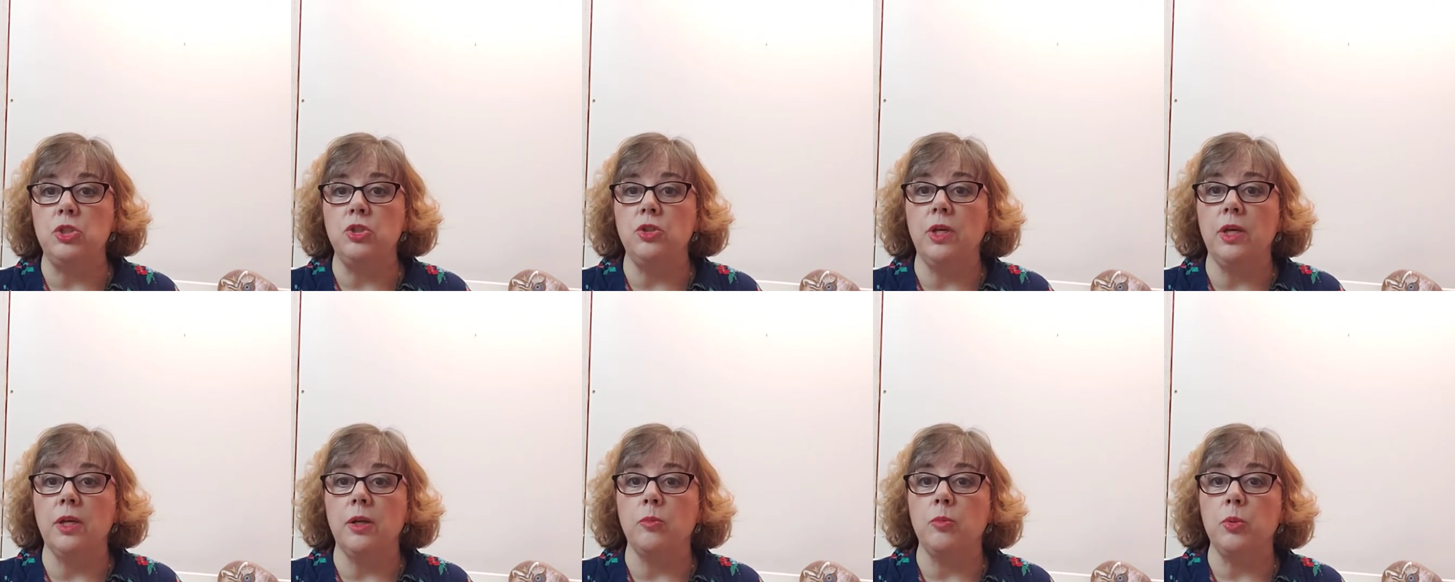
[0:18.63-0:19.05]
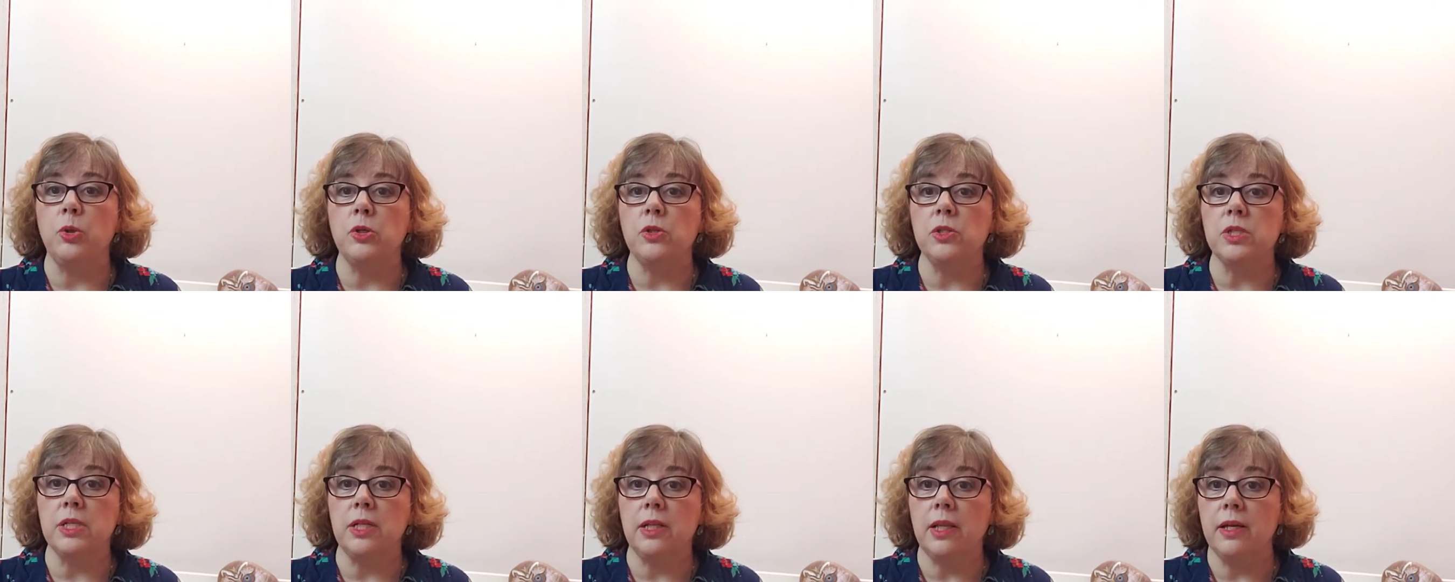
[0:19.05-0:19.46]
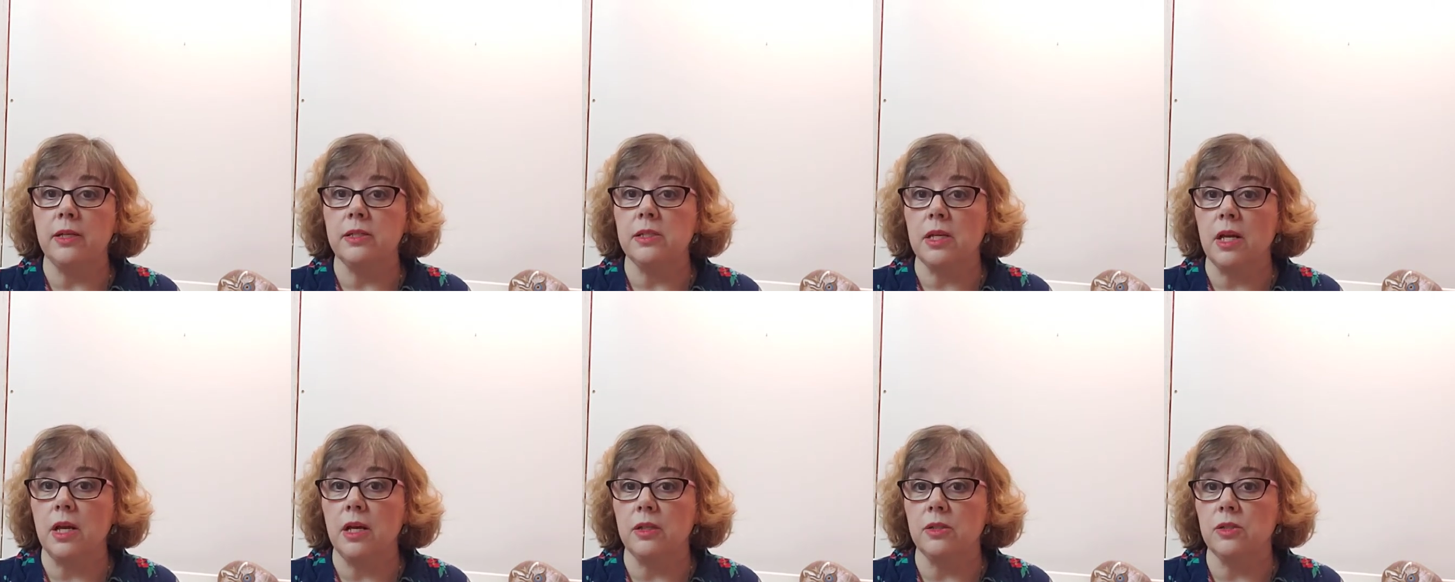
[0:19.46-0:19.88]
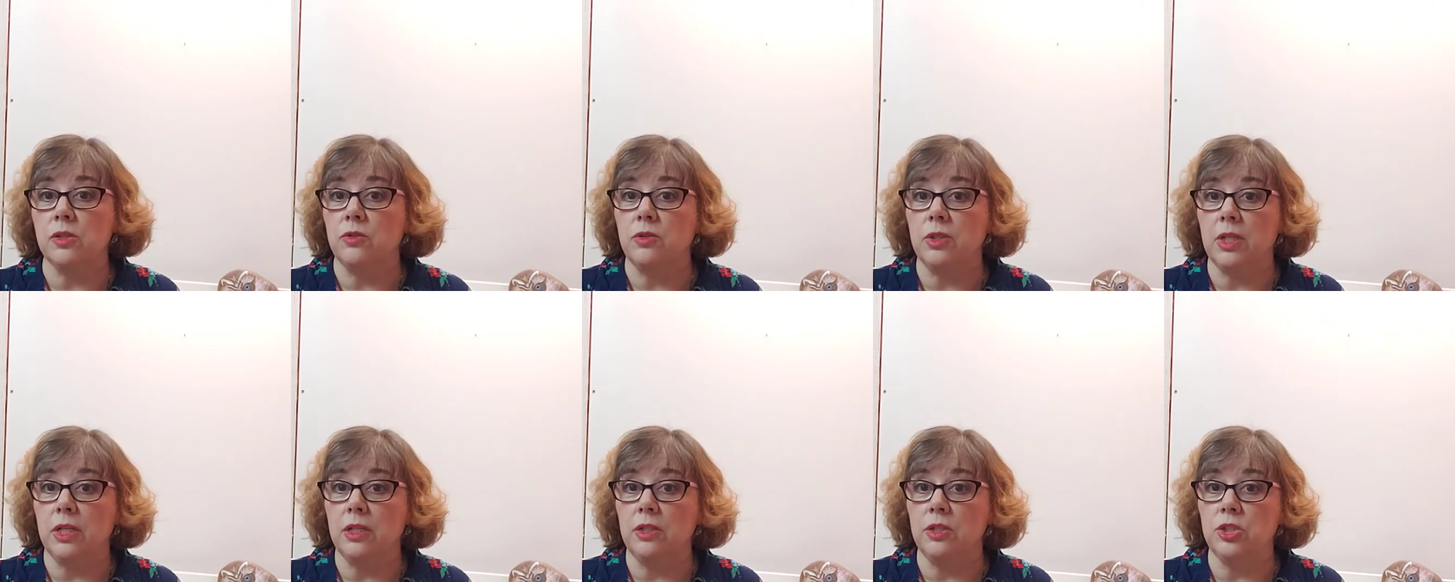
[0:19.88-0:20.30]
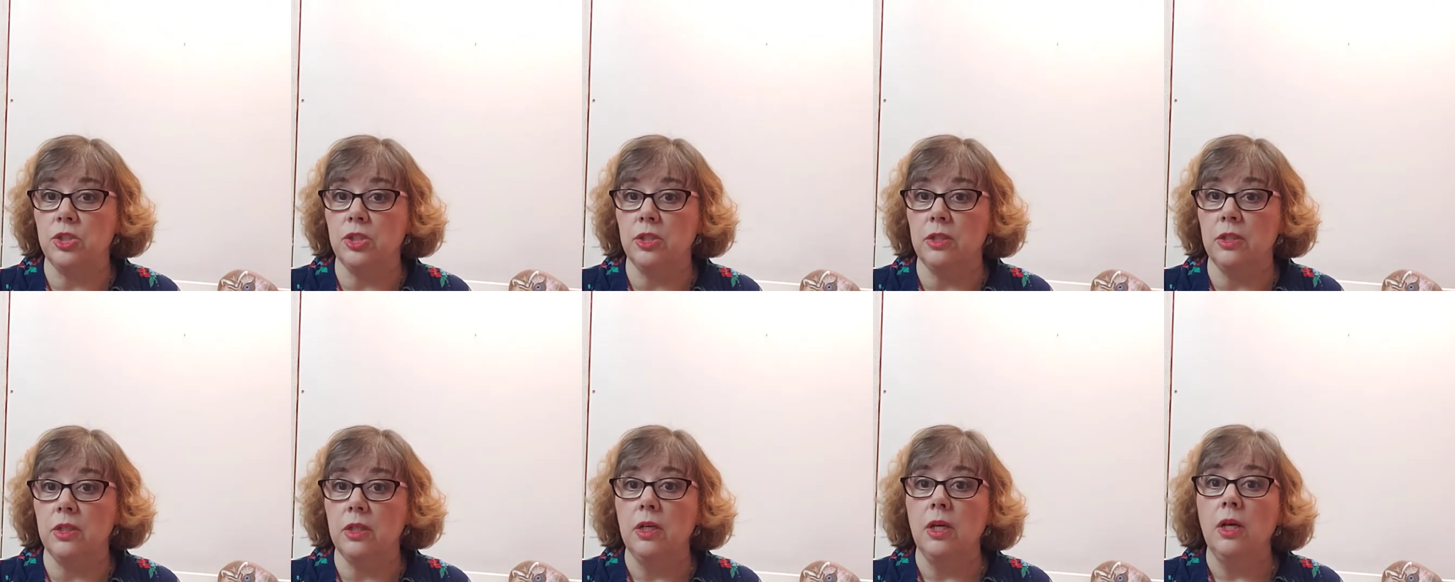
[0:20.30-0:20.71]
You get a personalized
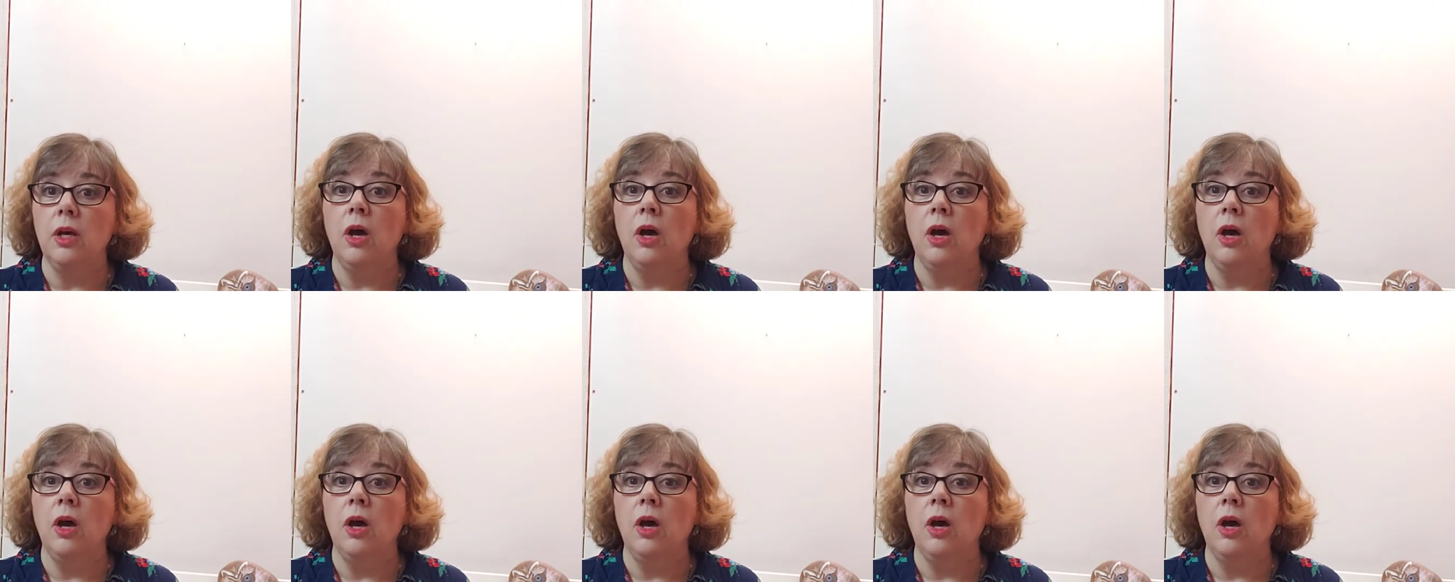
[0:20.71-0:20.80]
consultation.